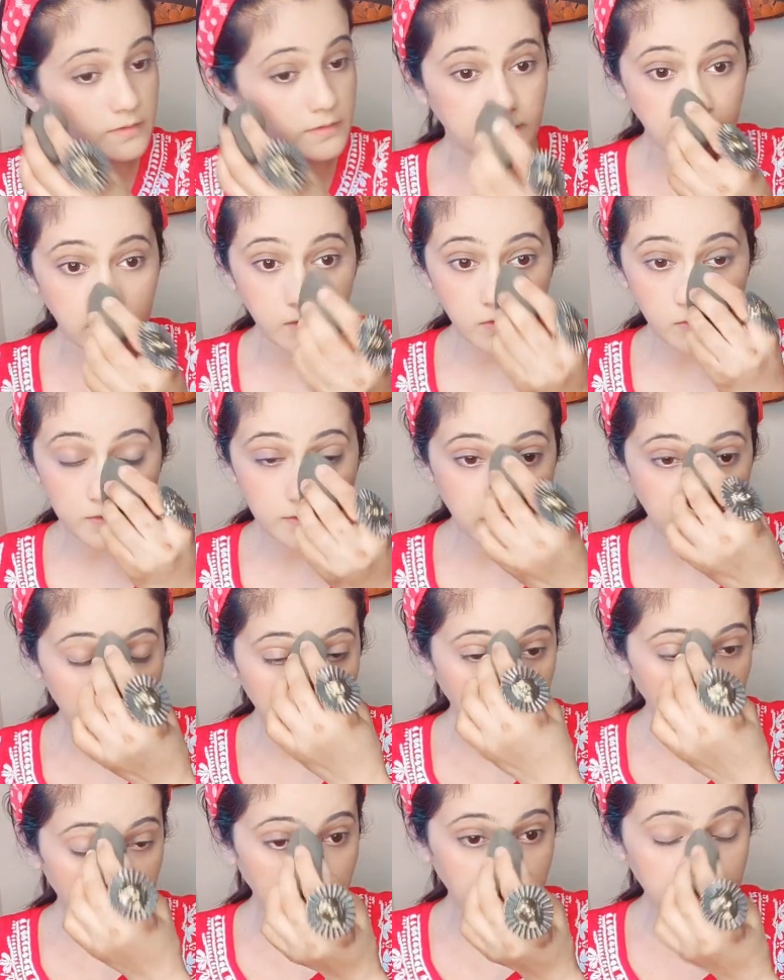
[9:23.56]
Take your
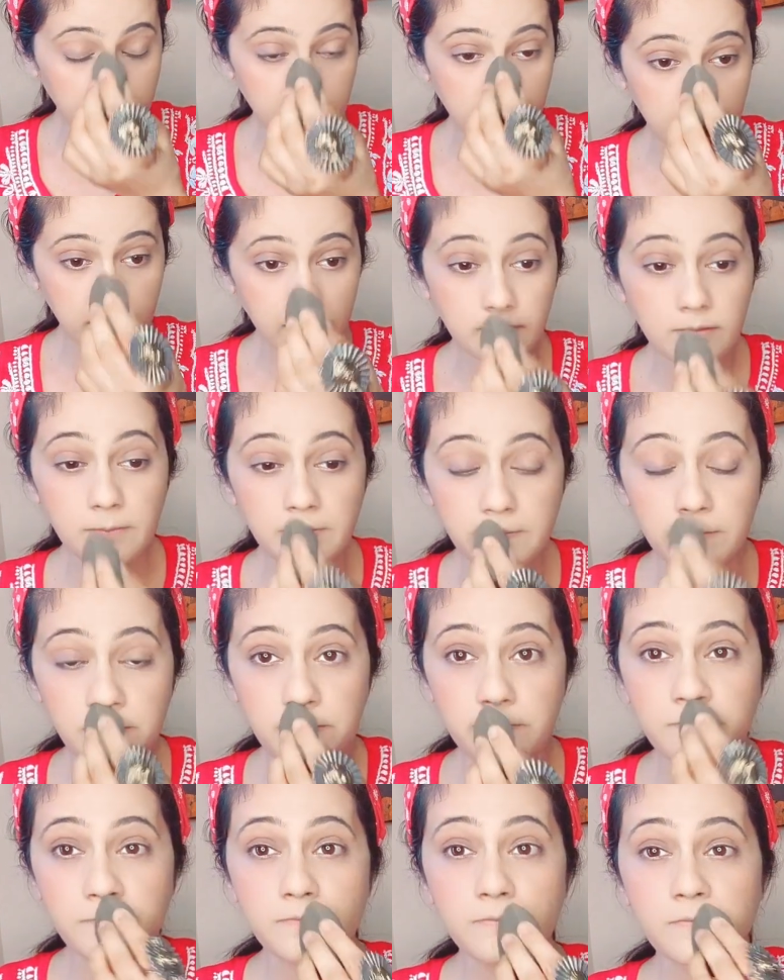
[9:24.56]
time blending.
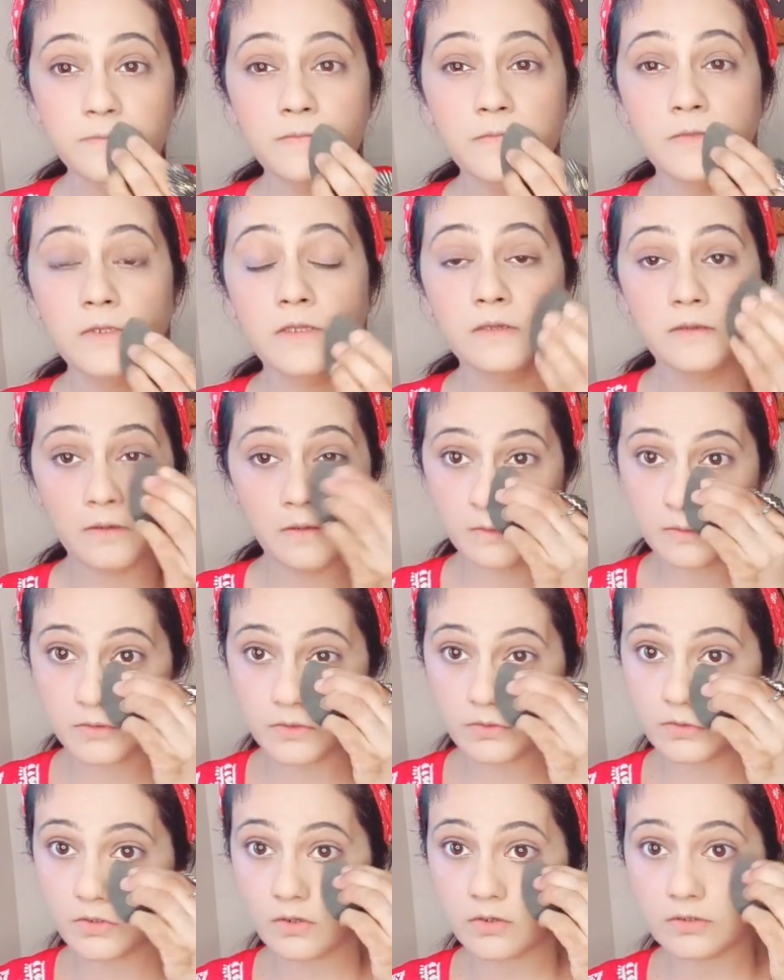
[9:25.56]

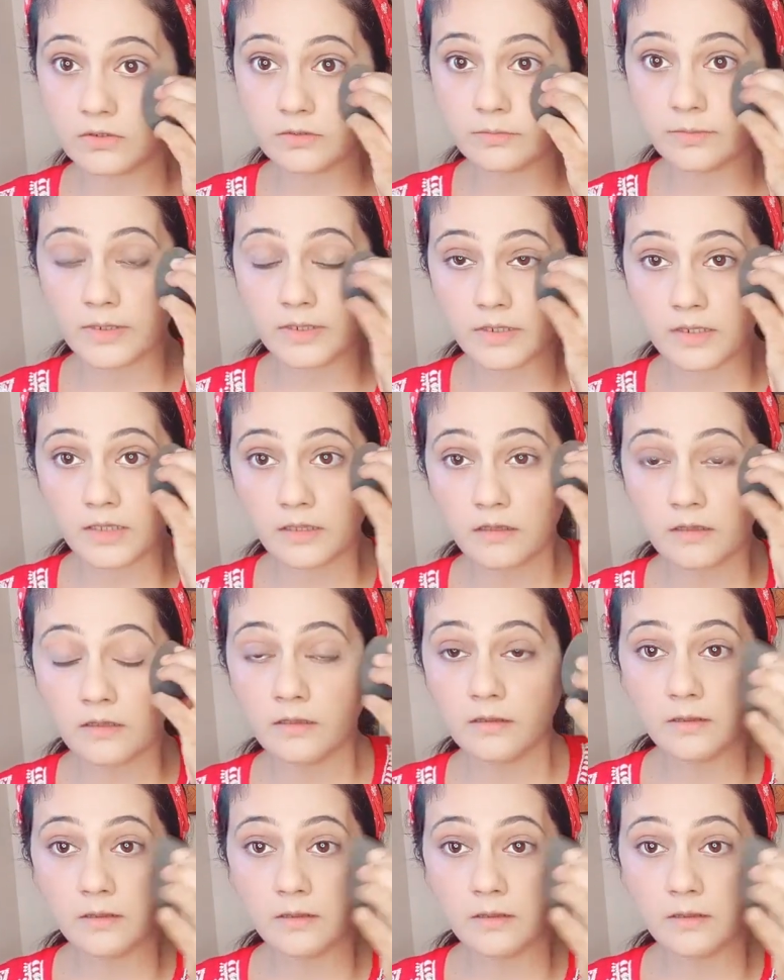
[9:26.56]
Do not worry.